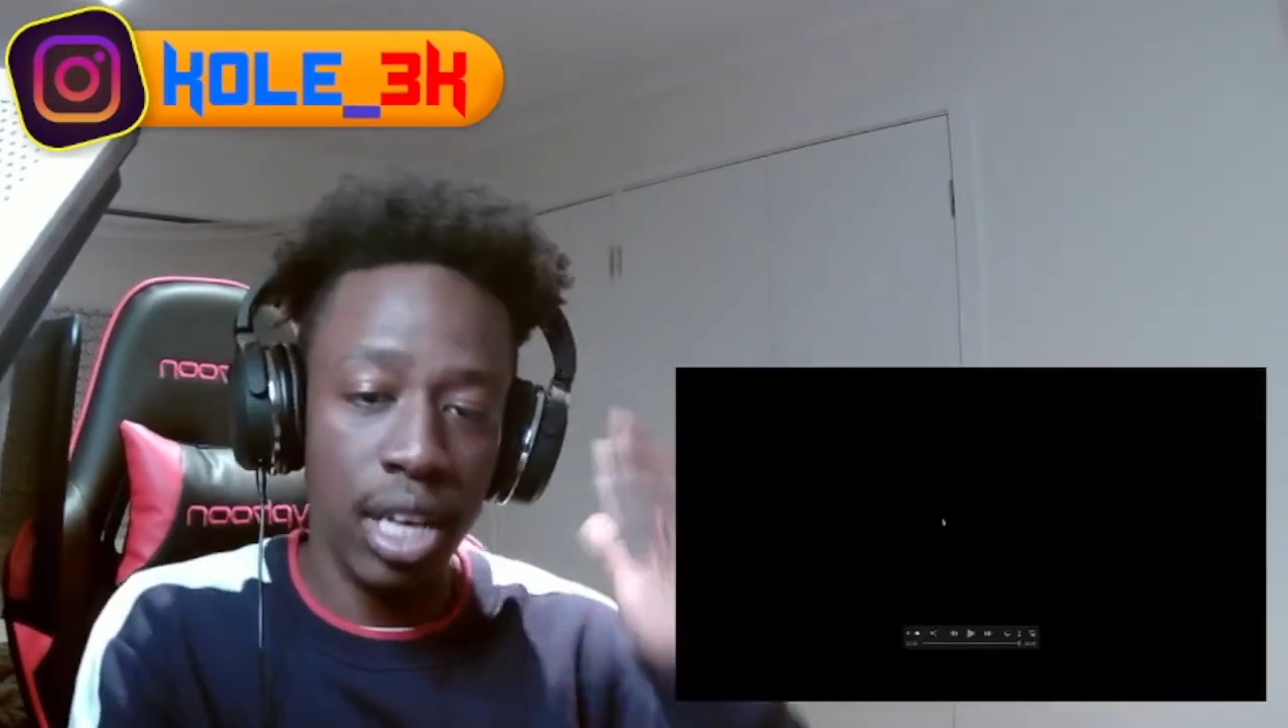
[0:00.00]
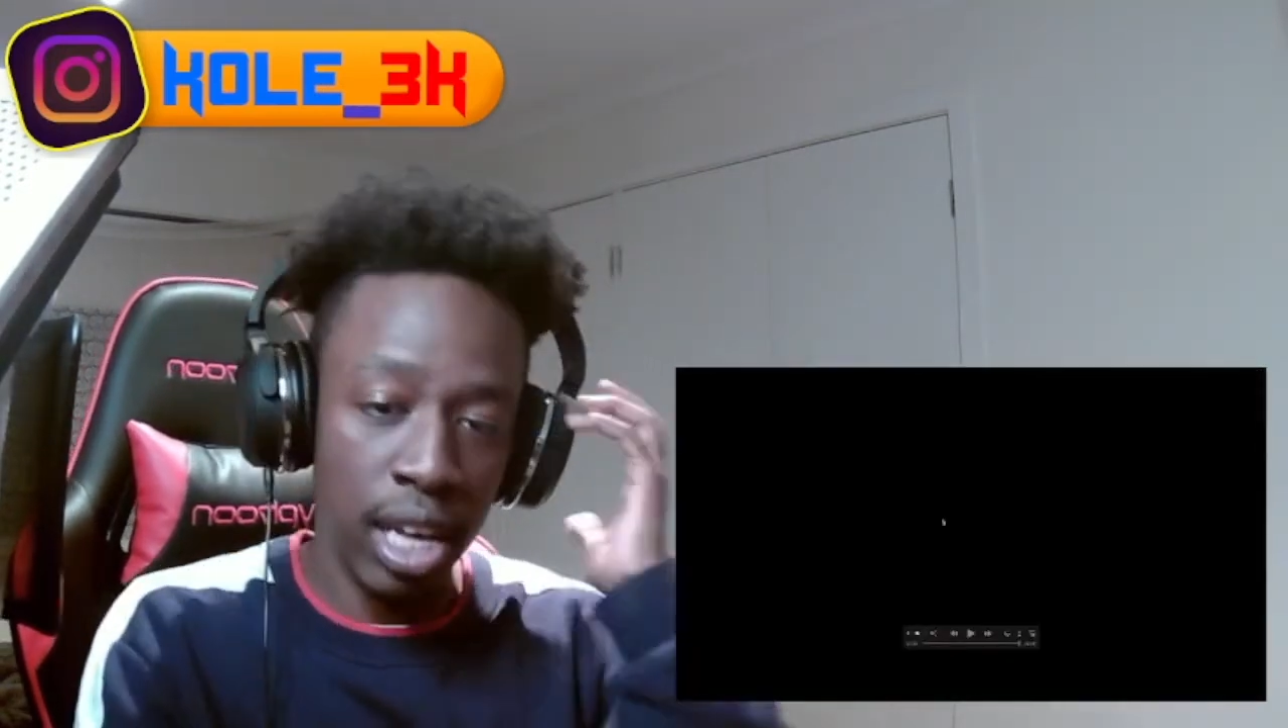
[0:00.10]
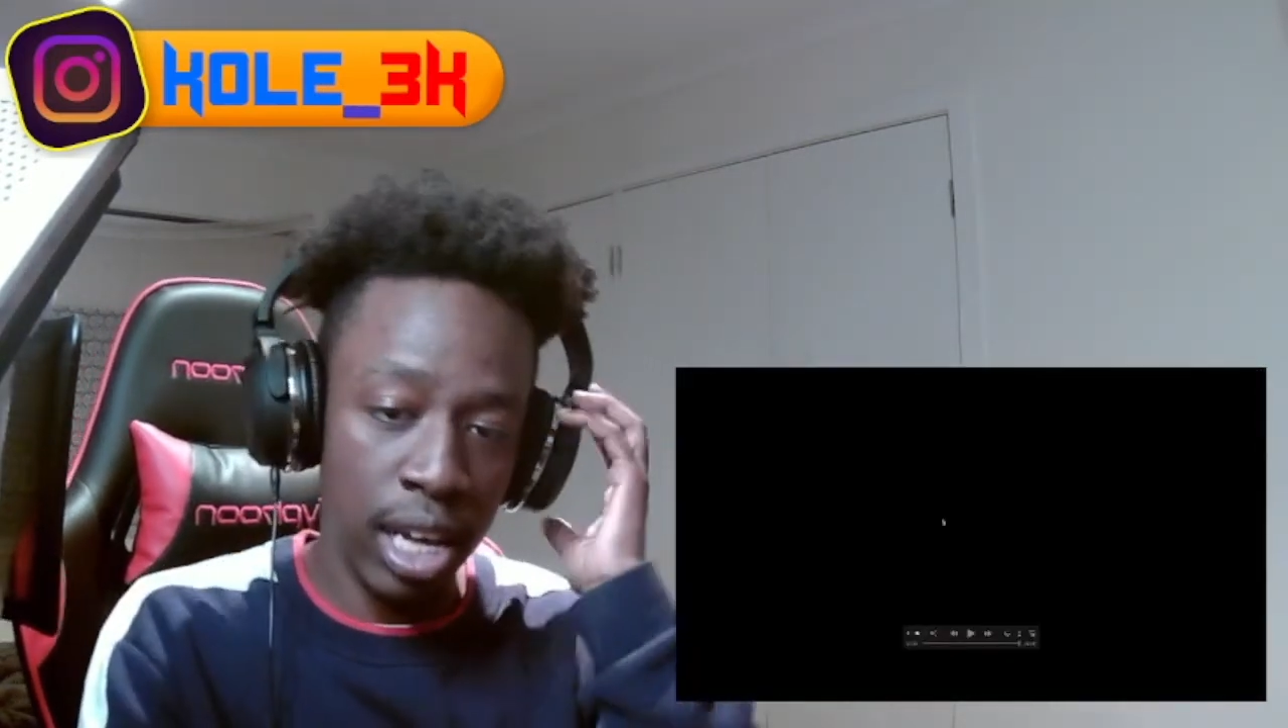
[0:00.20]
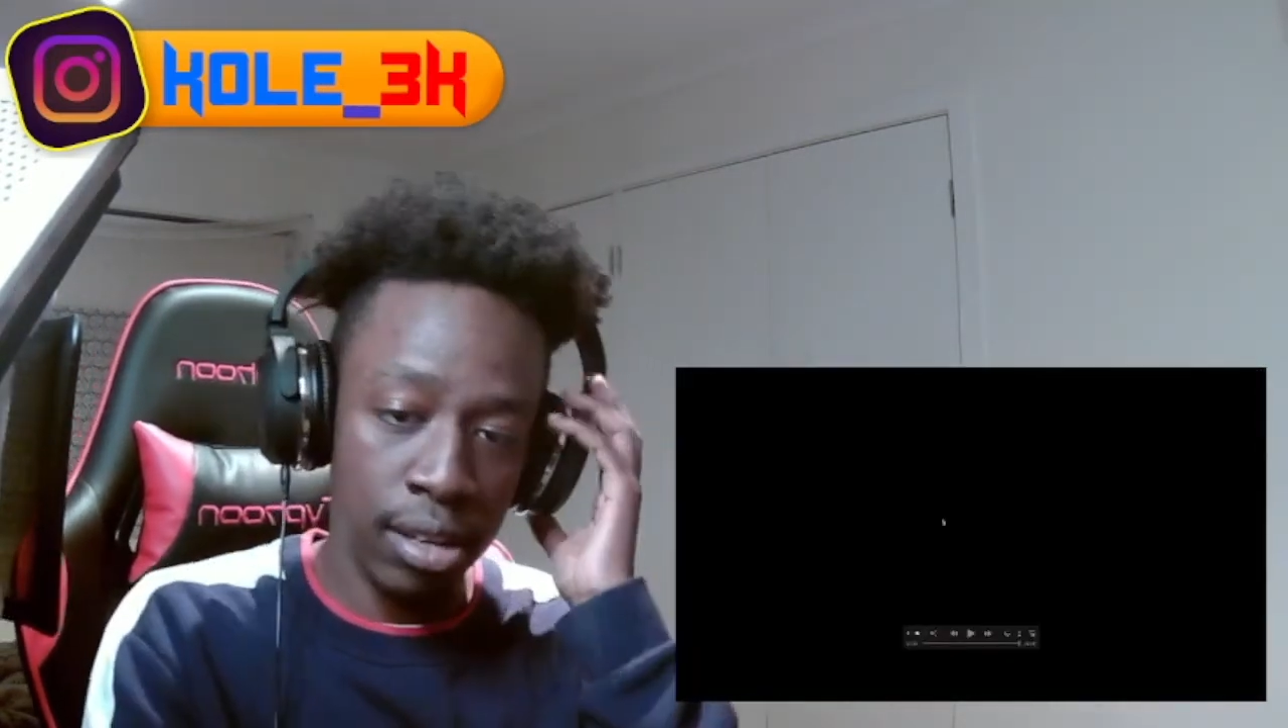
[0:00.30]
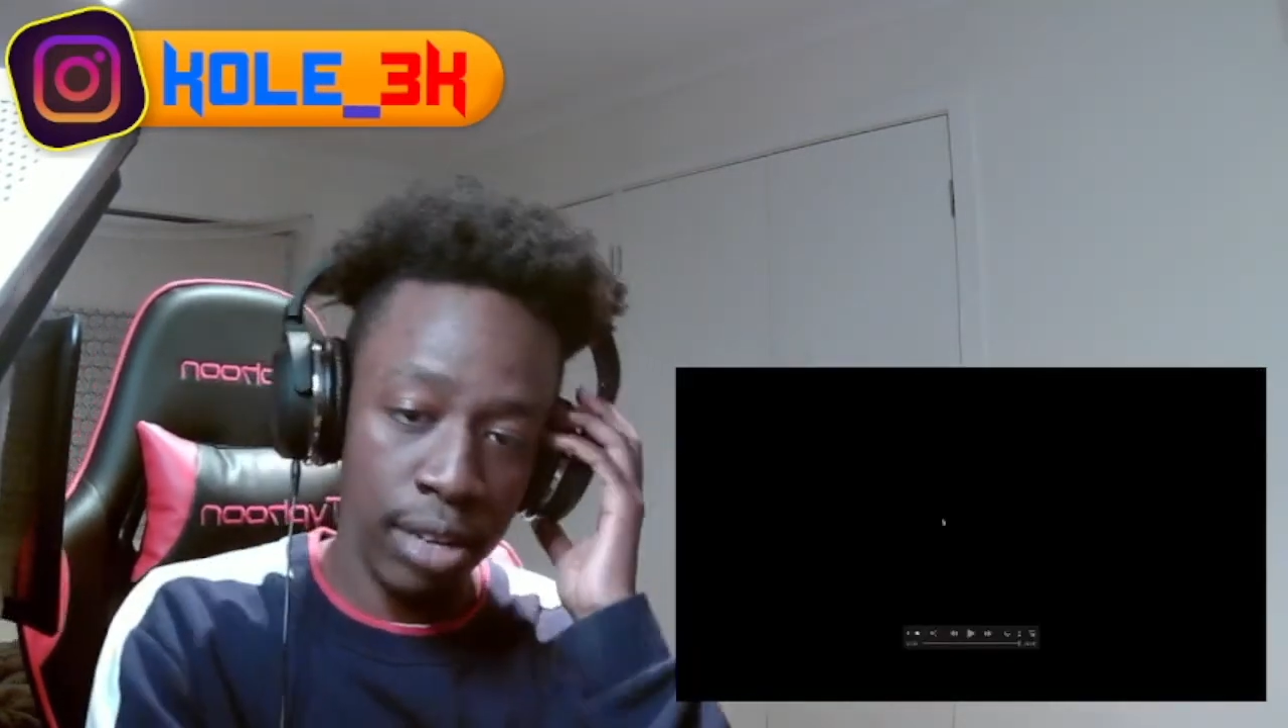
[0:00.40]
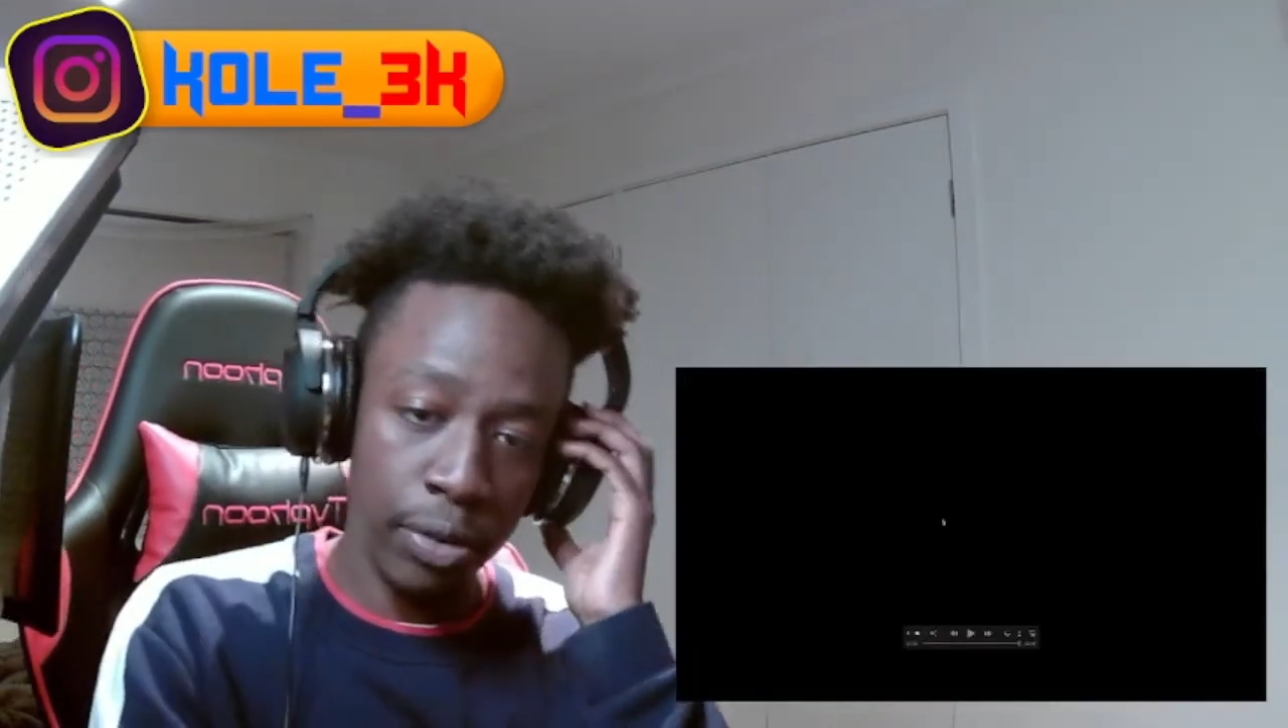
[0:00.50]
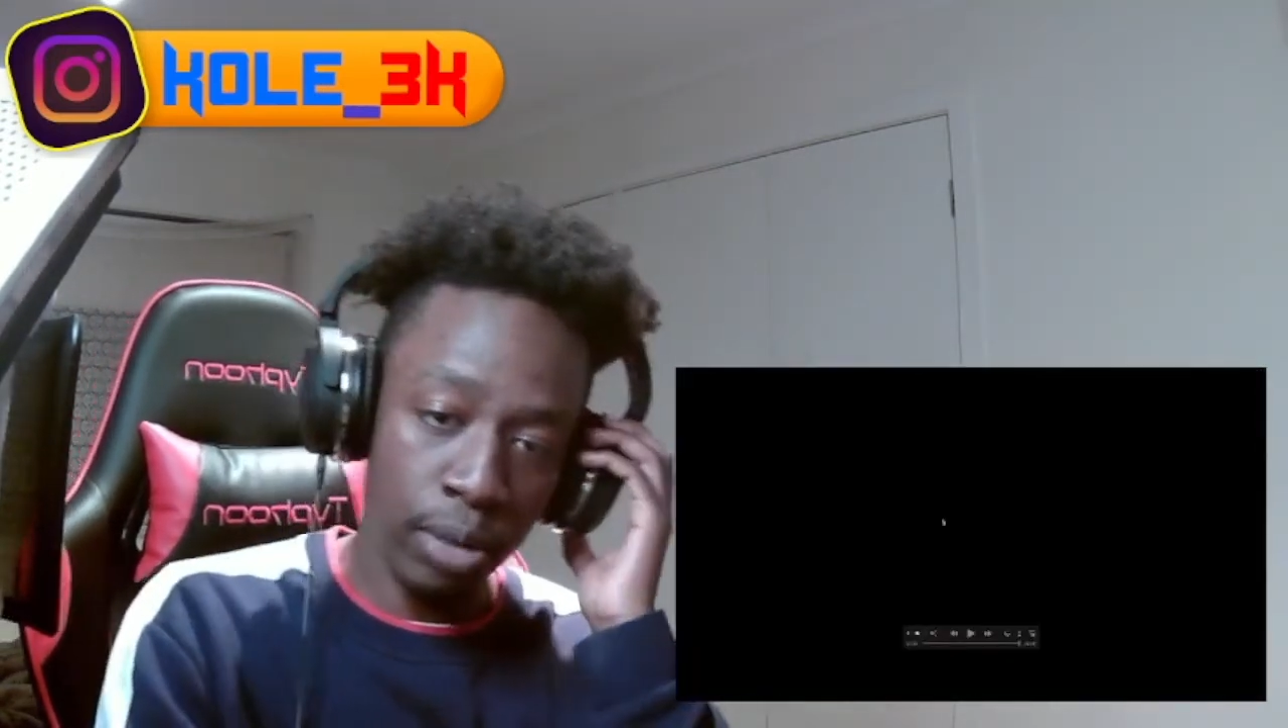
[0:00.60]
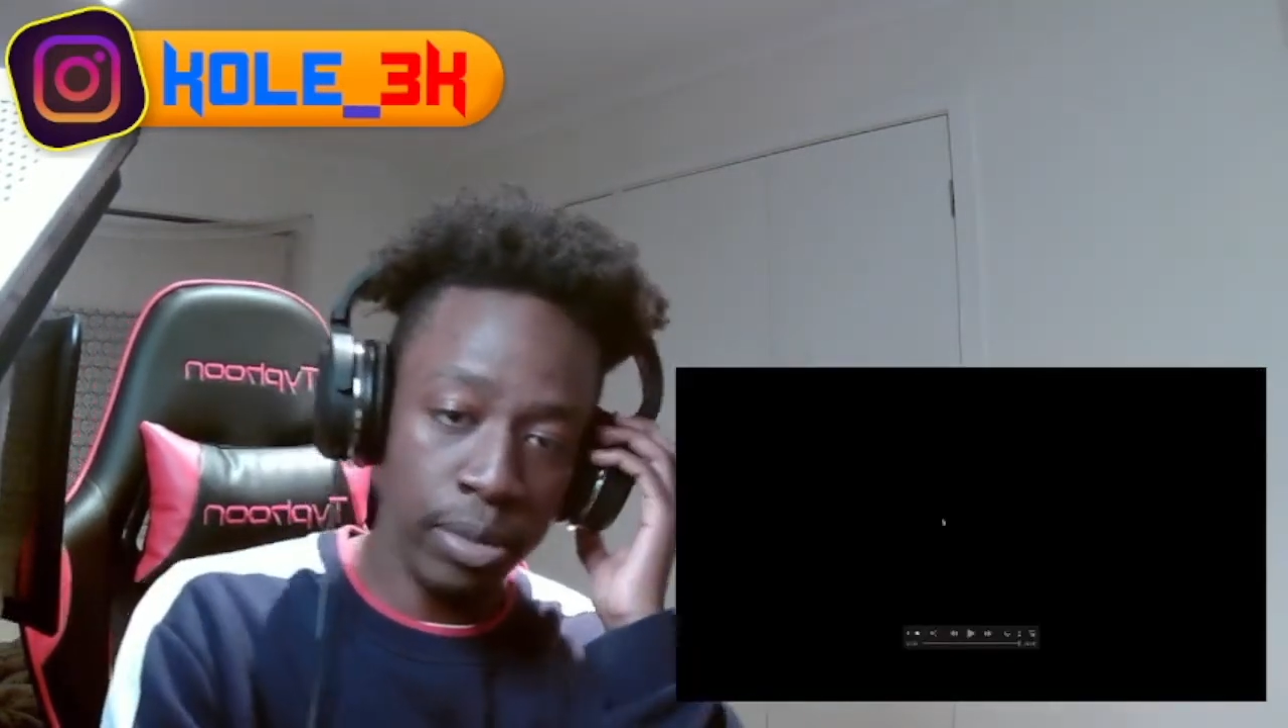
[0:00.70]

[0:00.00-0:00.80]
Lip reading: And if you